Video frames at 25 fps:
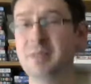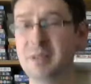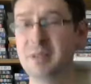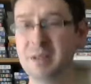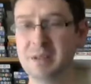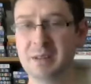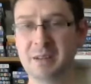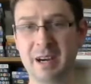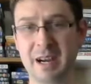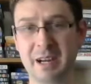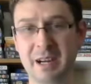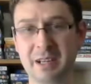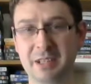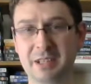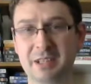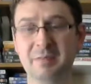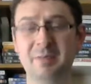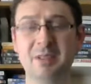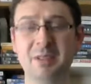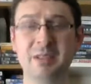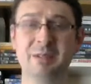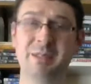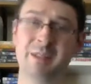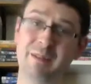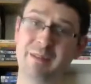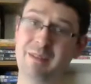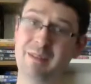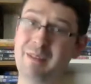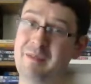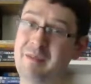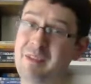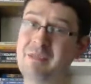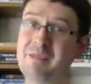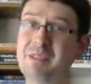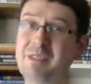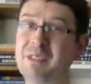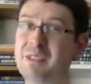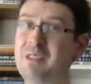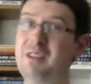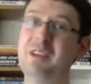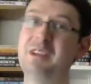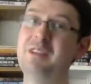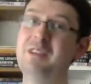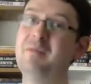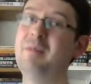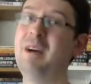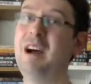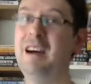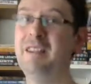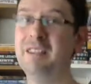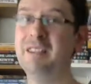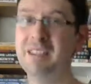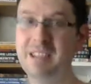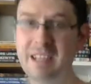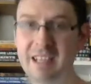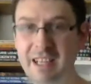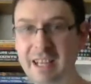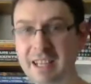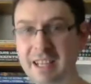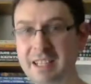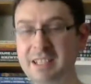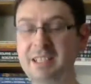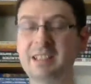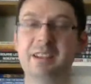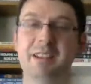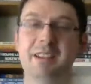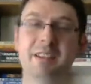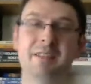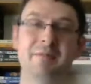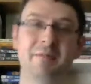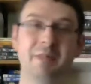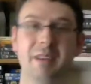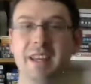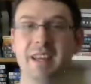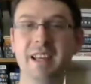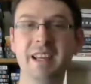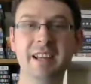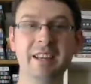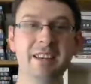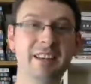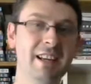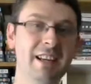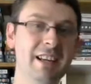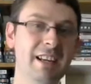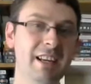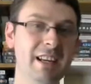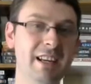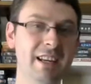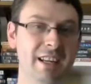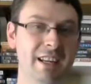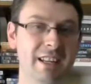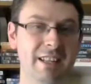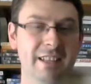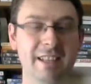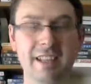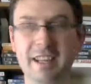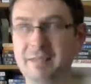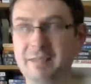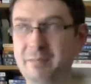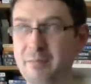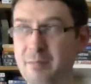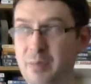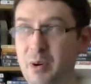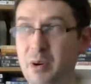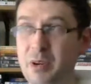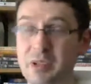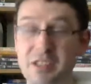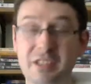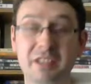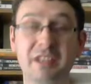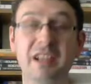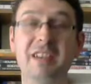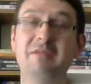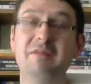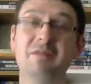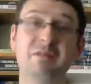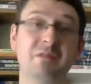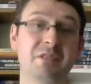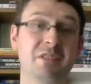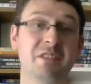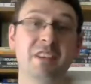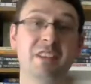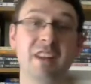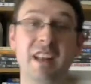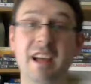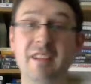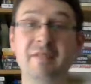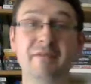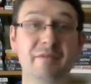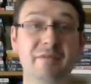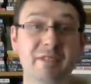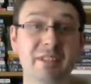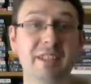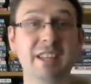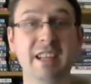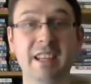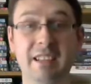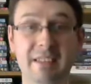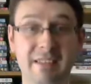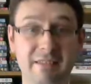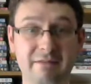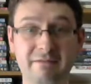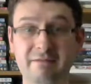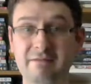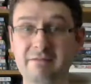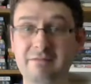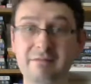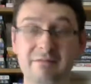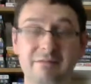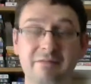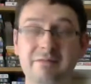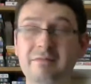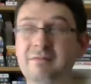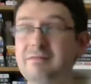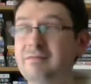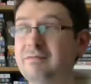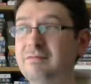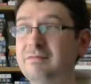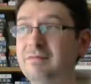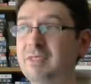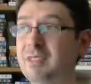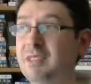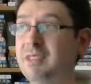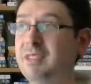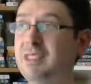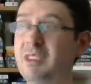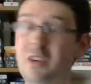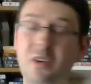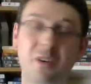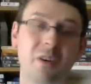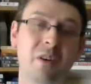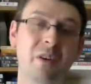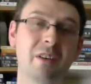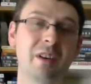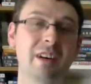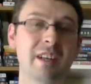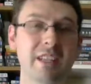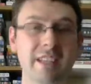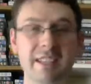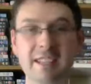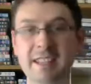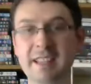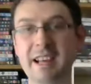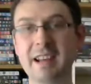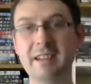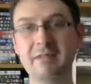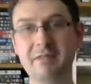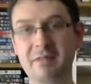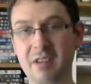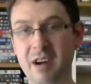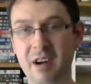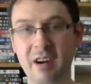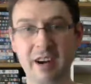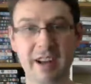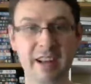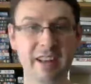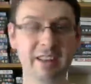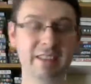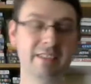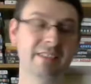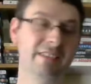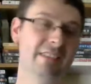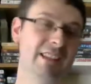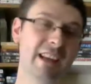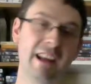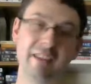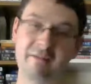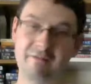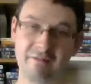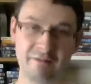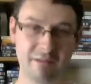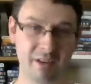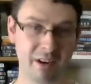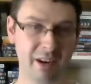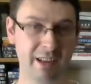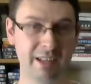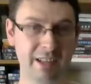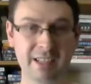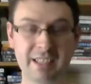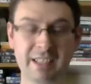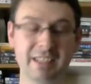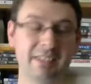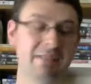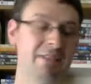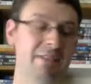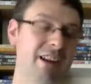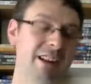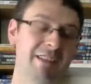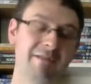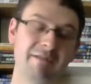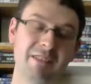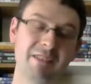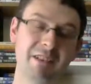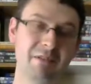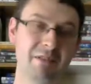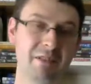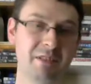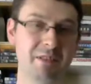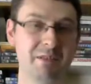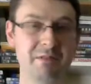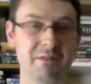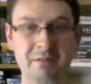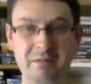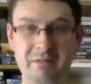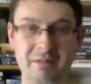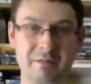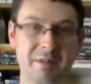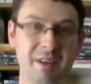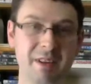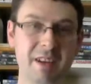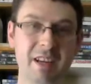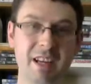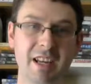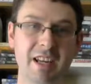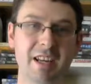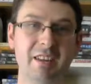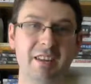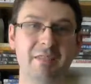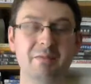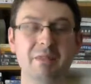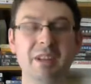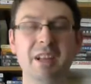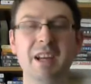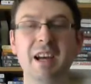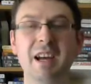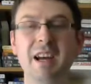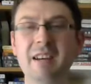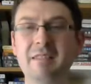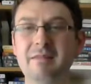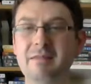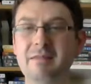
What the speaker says: action movie with a few psychopaths. It's like playing the boss levels on Left 4 Dead, or Dead Island, Dead Rising, whatever you want to call them. We have